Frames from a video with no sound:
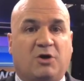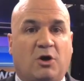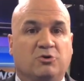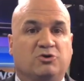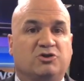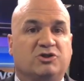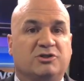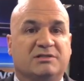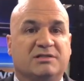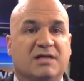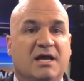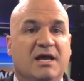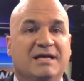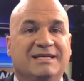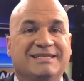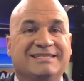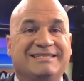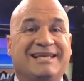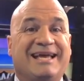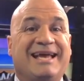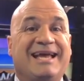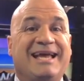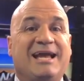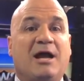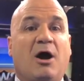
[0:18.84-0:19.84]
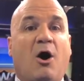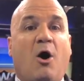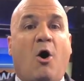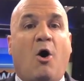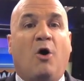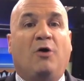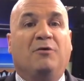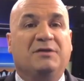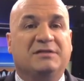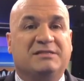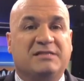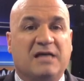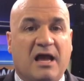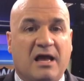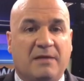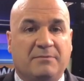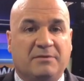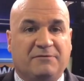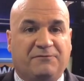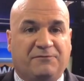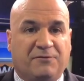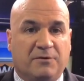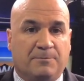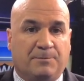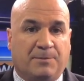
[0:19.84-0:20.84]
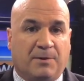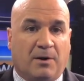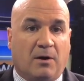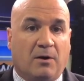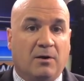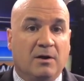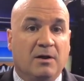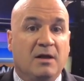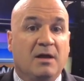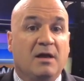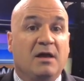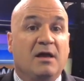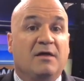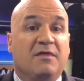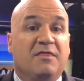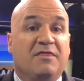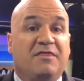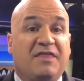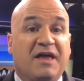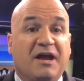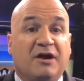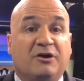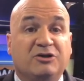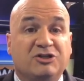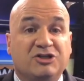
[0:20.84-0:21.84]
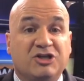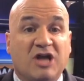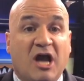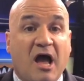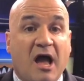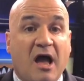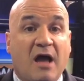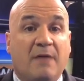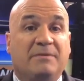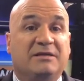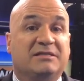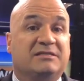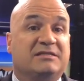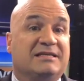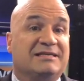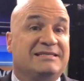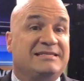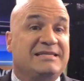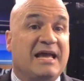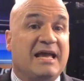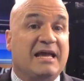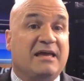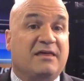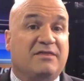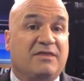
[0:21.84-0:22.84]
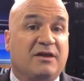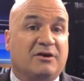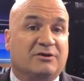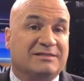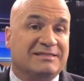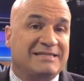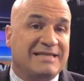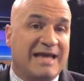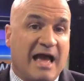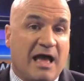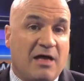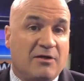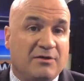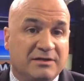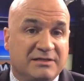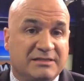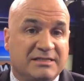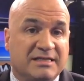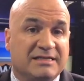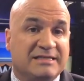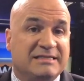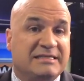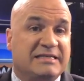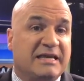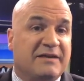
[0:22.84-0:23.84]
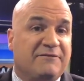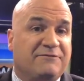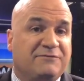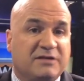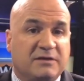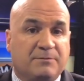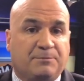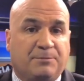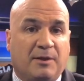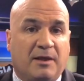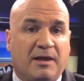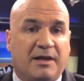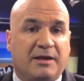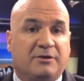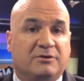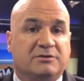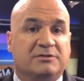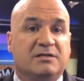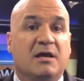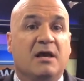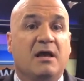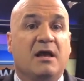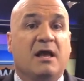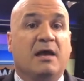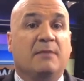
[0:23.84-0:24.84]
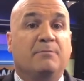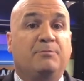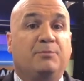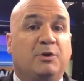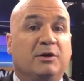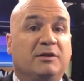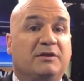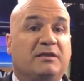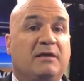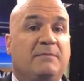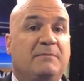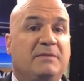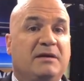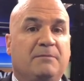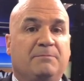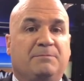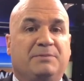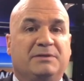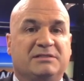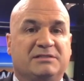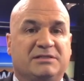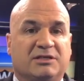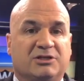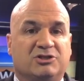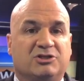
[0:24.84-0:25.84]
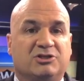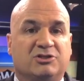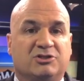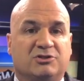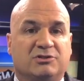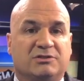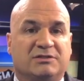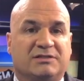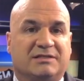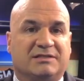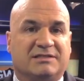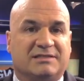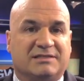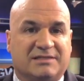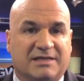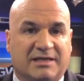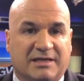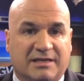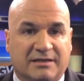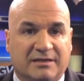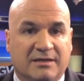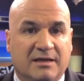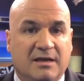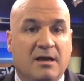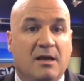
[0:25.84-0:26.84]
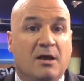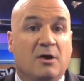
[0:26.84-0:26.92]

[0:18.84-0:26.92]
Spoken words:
coaches saying all the time in football? Their job is to take their talented, gifted players and put them in position to succeed.